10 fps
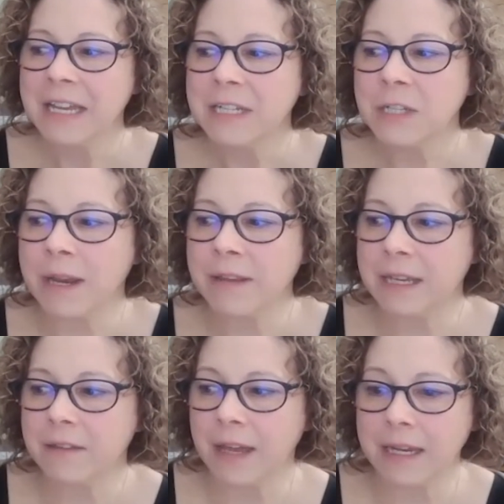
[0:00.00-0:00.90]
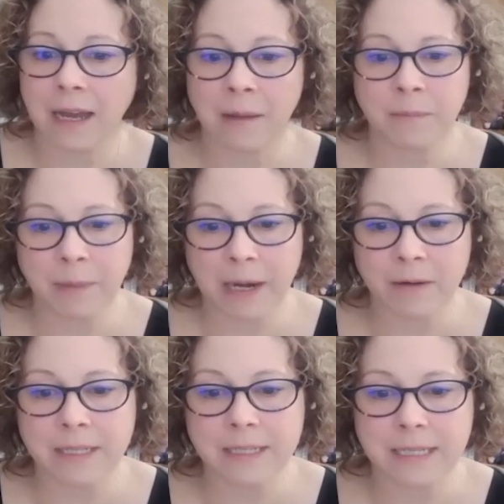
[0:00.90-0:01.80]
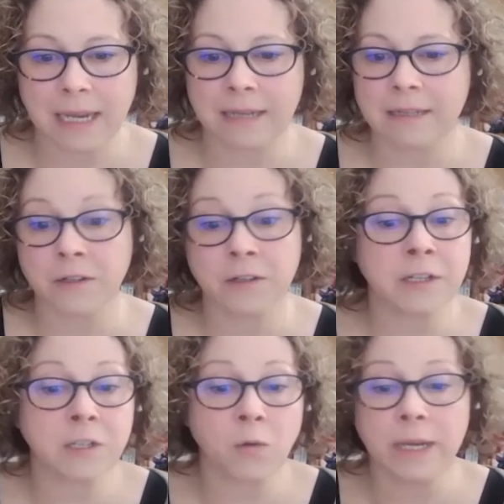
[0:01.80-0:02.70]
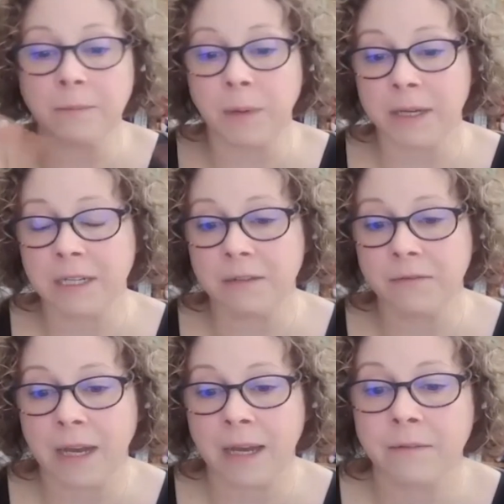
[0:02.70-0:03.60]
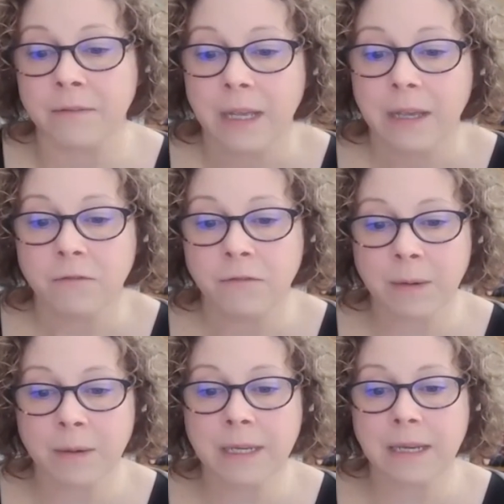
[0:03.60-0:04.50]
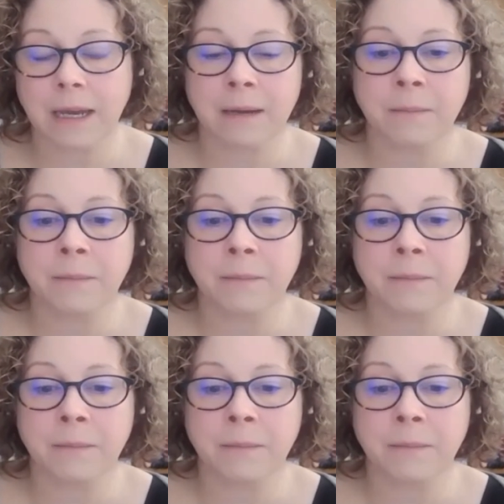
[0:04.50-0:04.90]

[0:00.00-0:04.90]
So I think that parents, and there's quite a body of very